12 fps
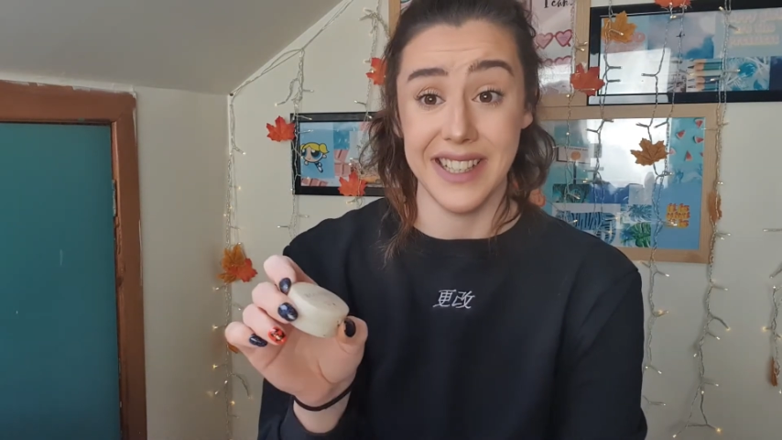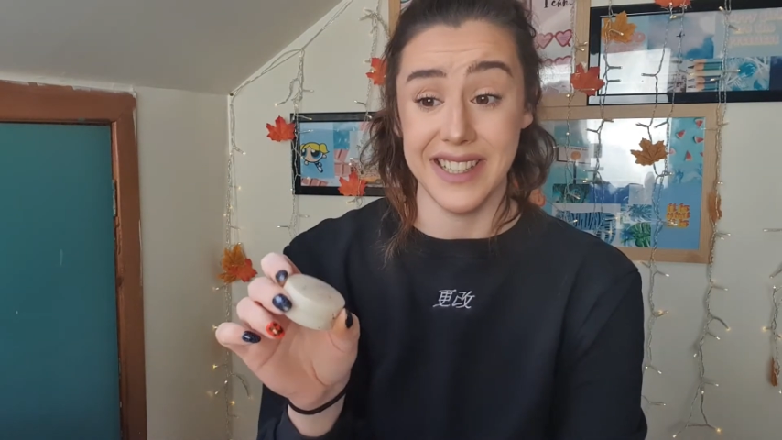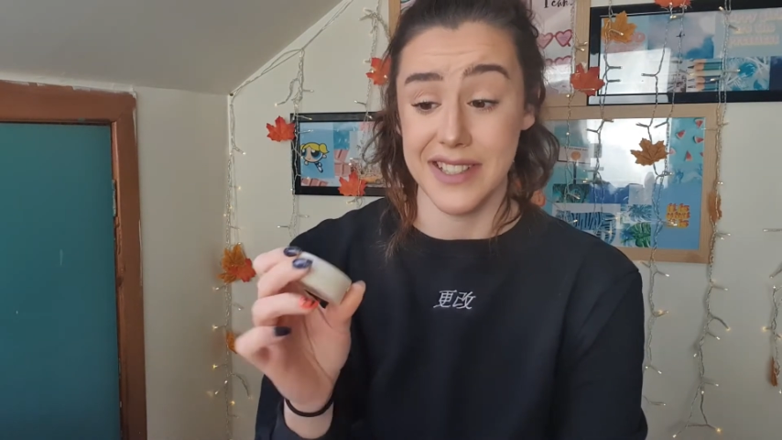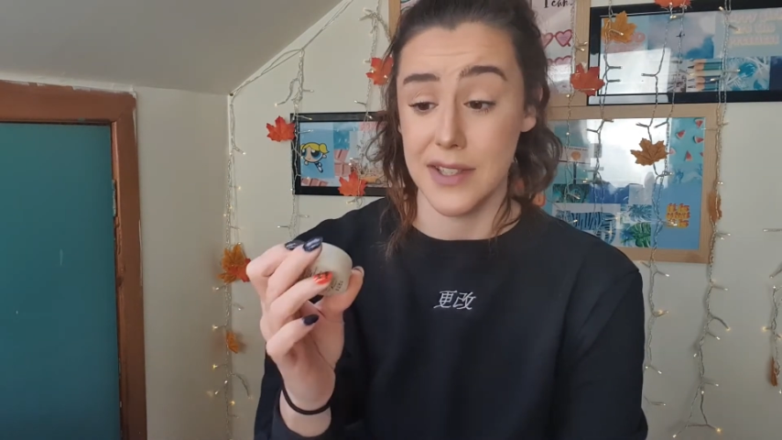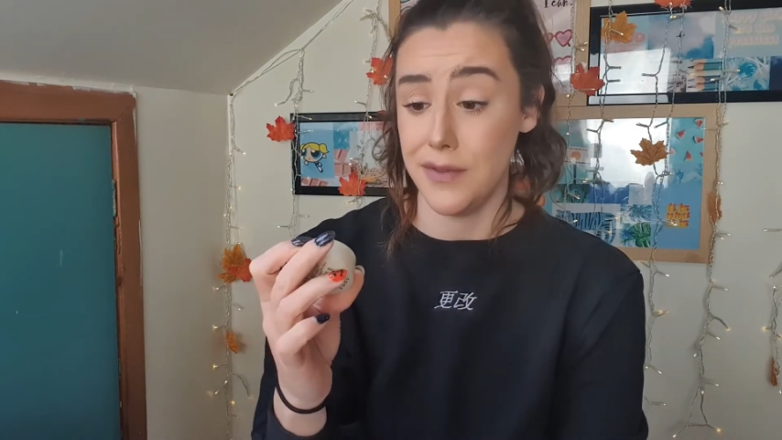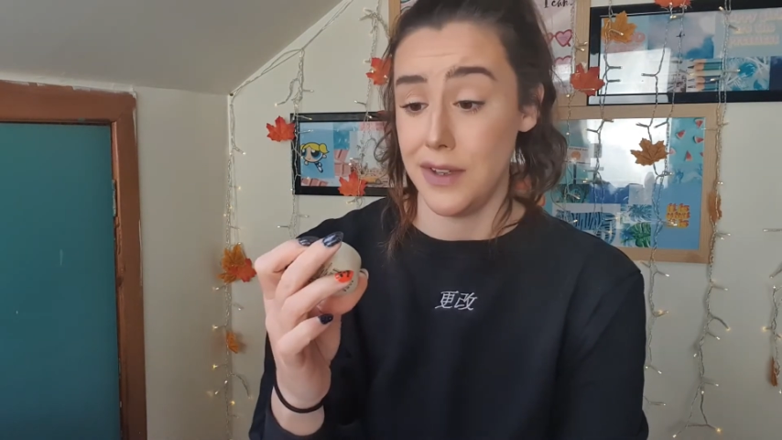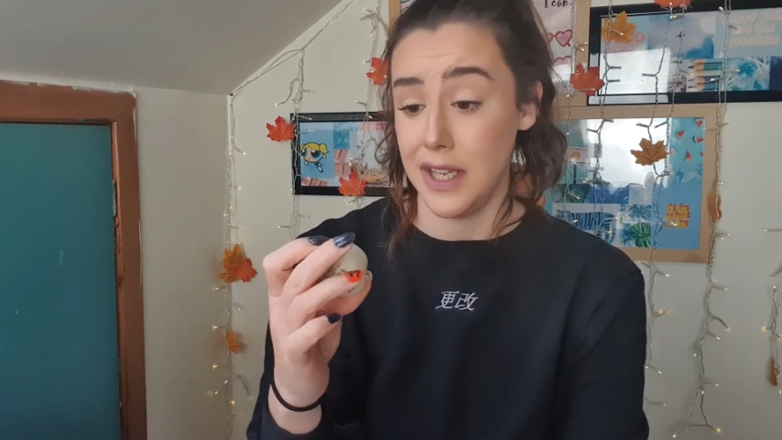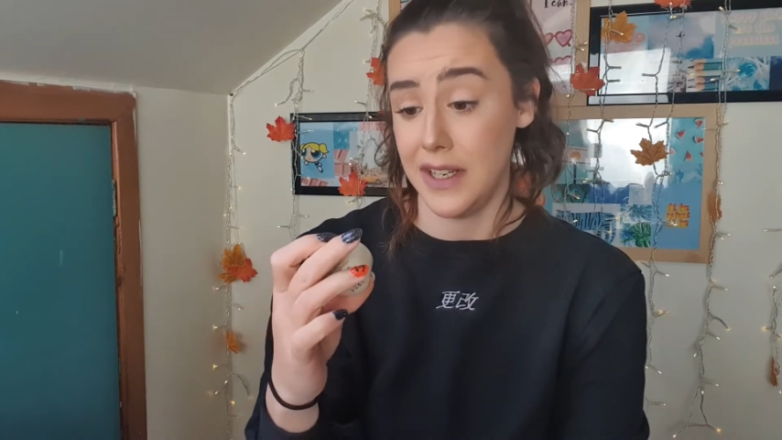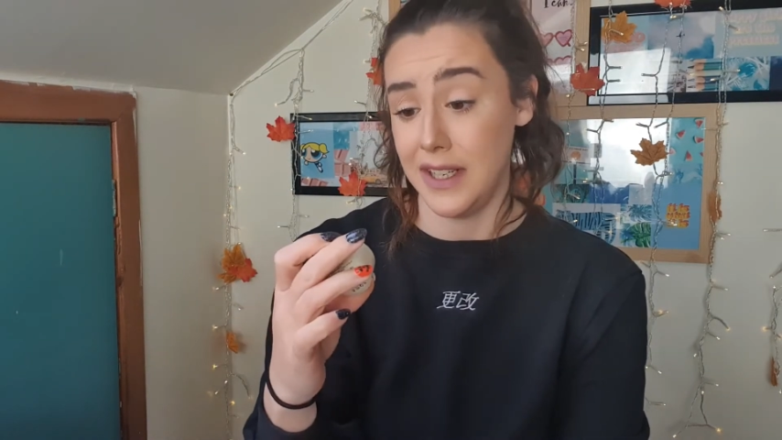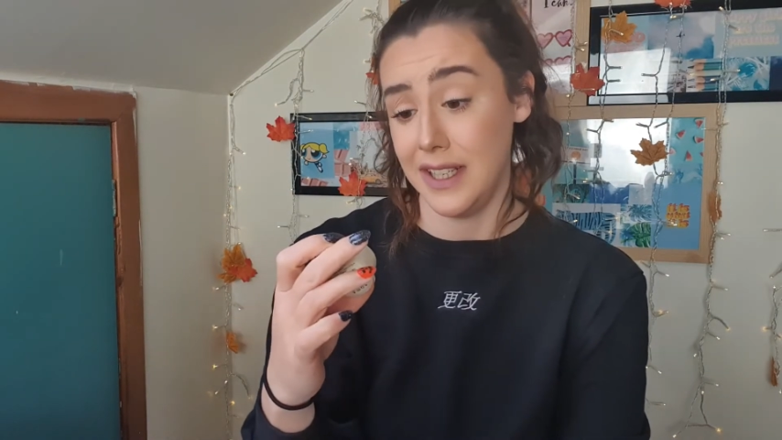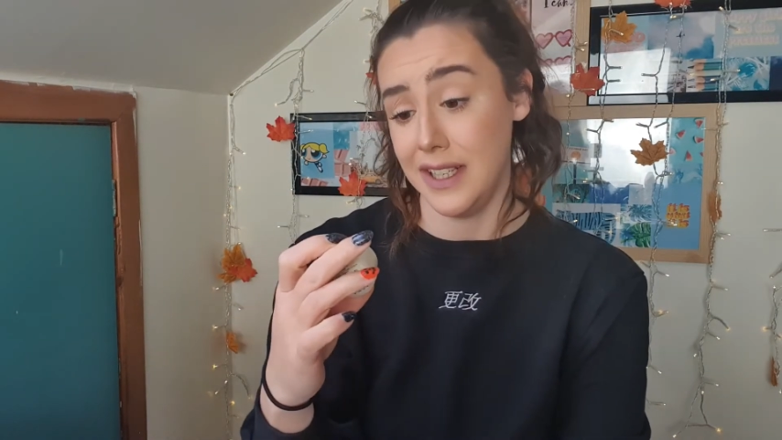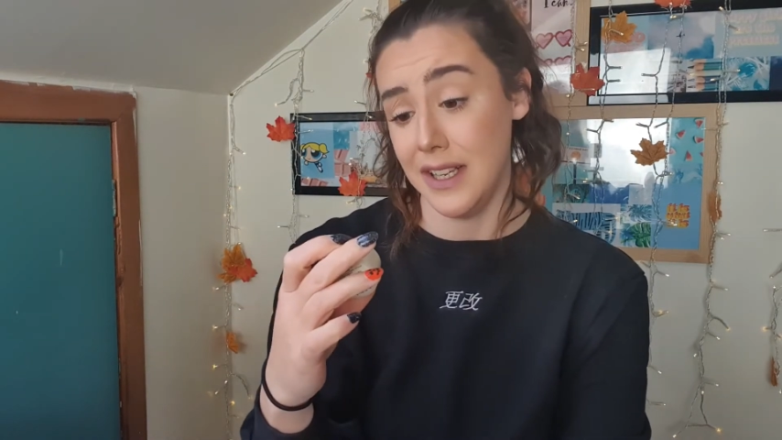it's
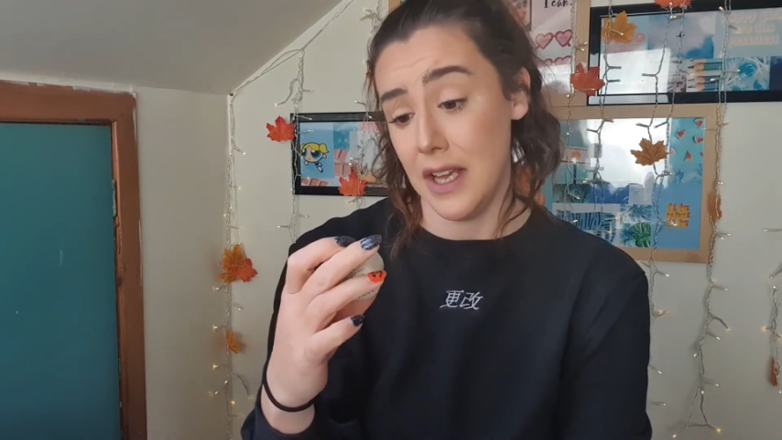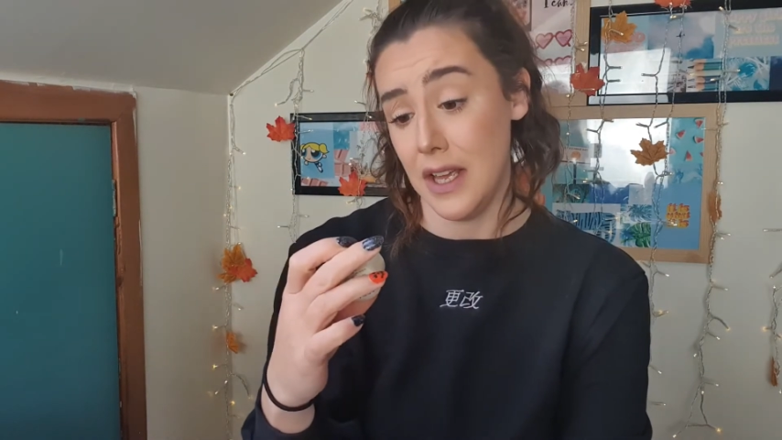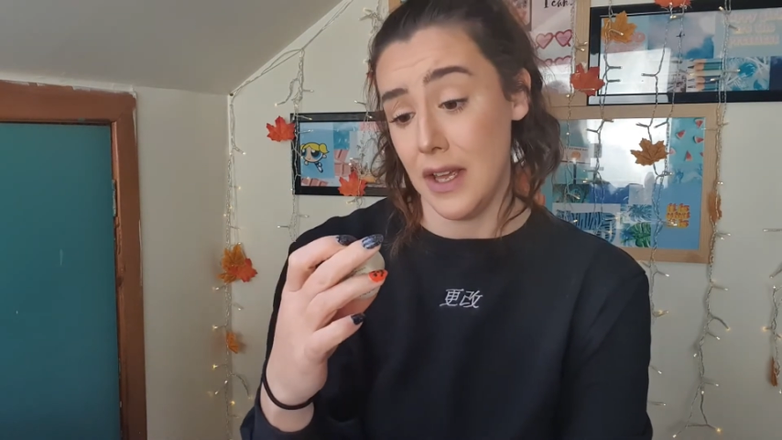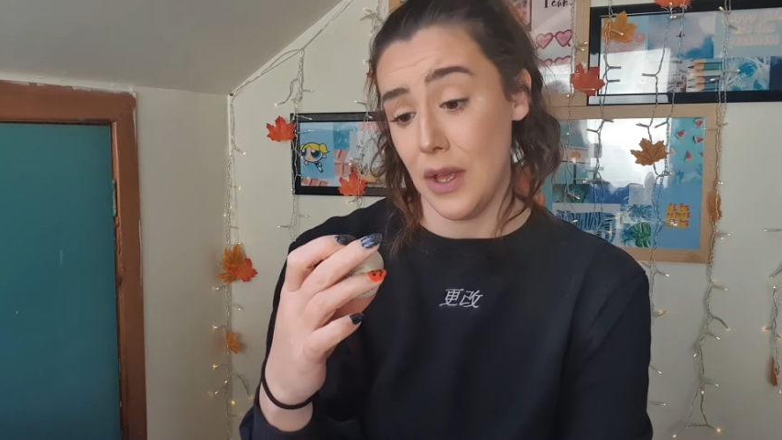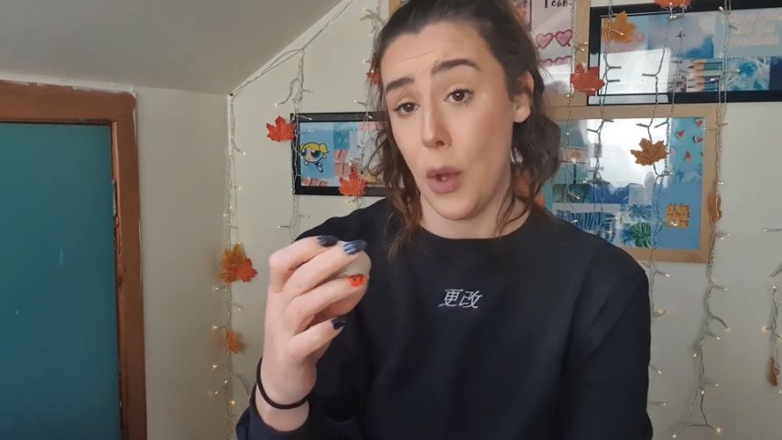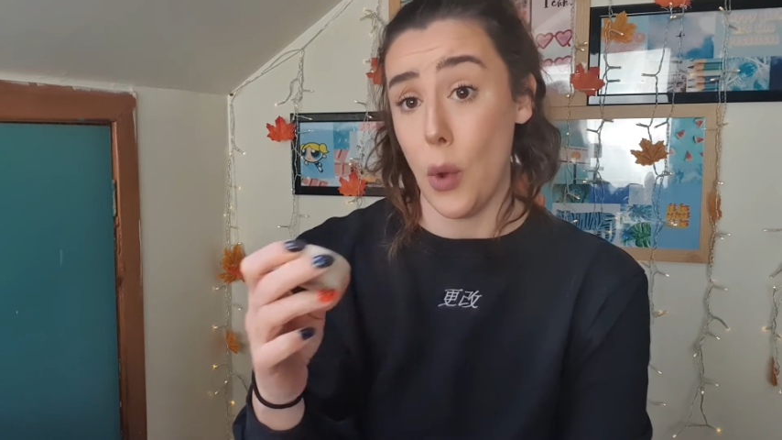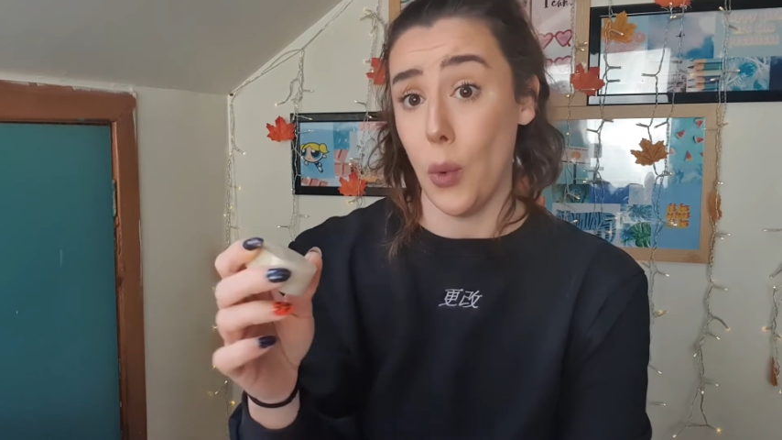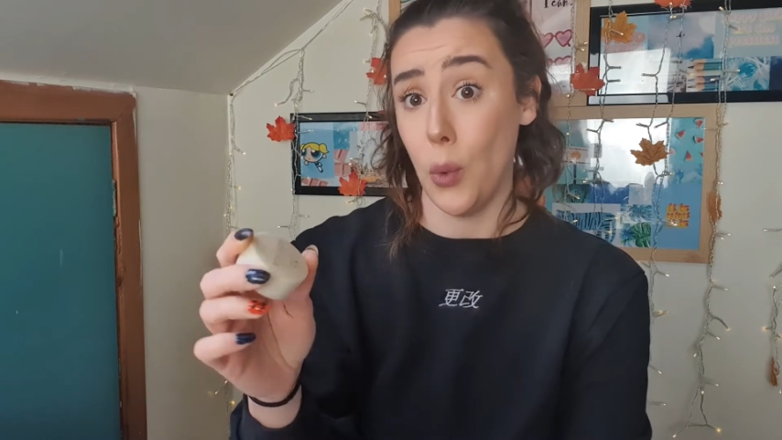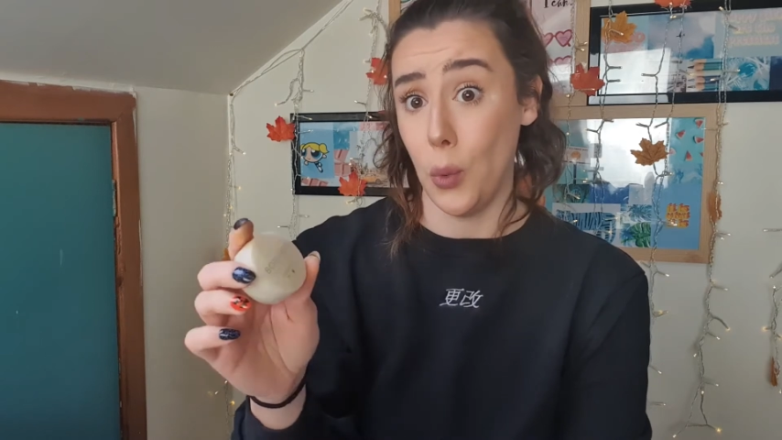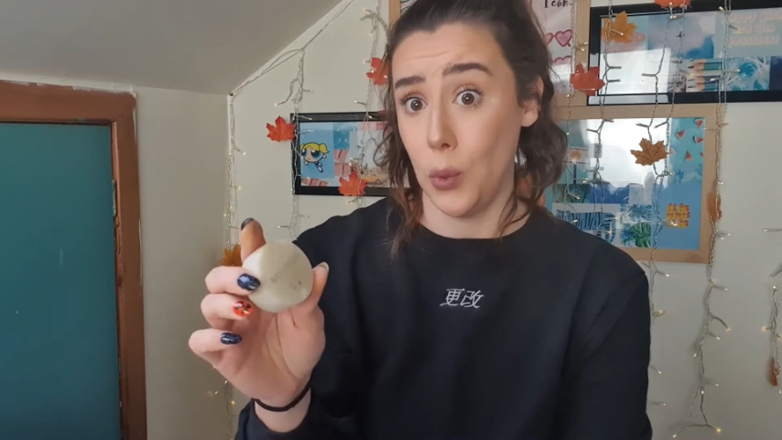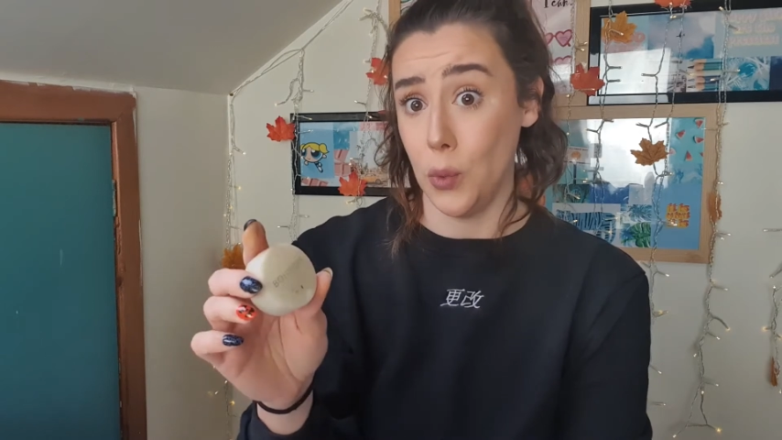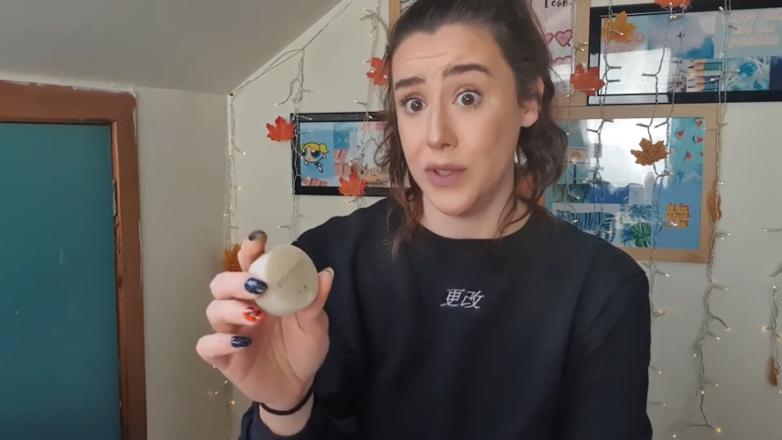very
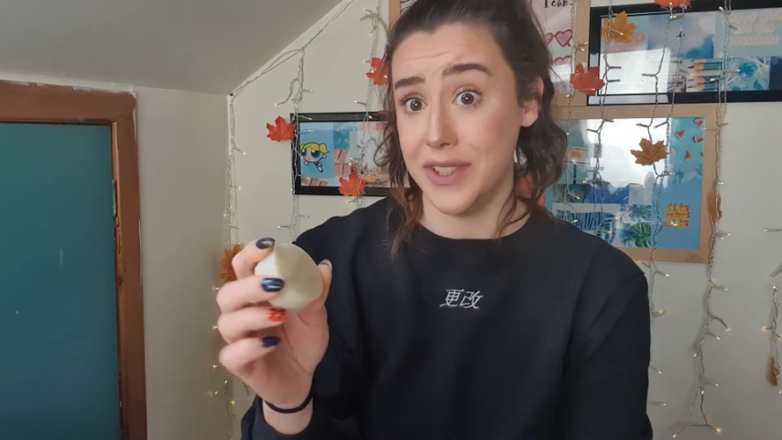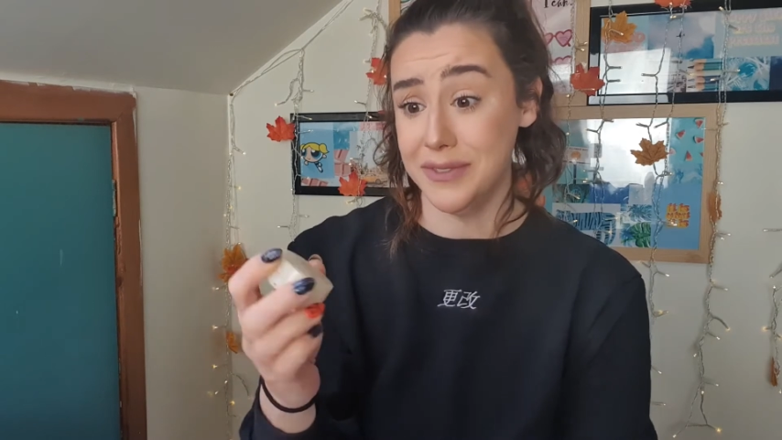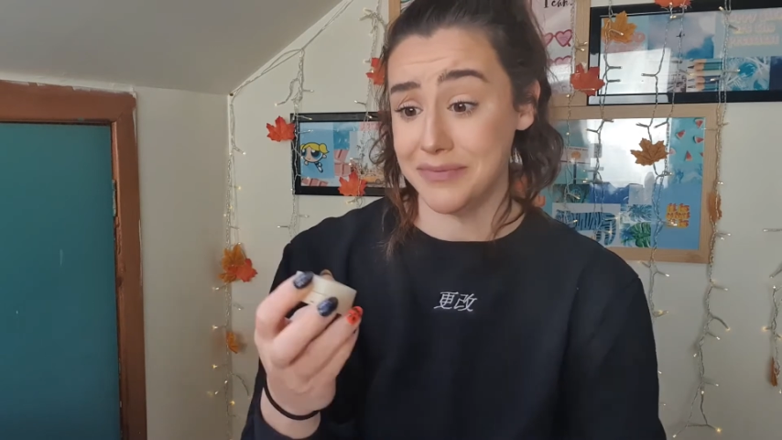old.